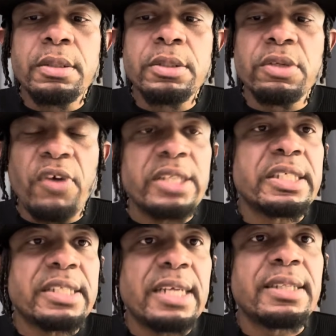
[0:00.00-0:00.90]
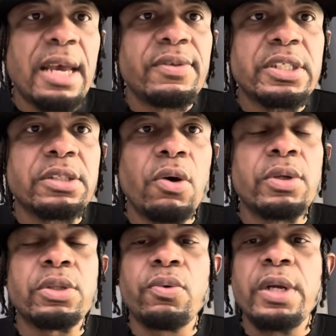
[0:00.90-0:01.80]
Gervonta Tank Davis is
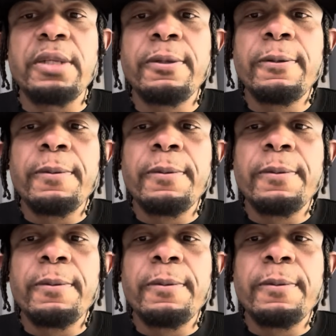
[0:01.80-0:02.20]
going through it,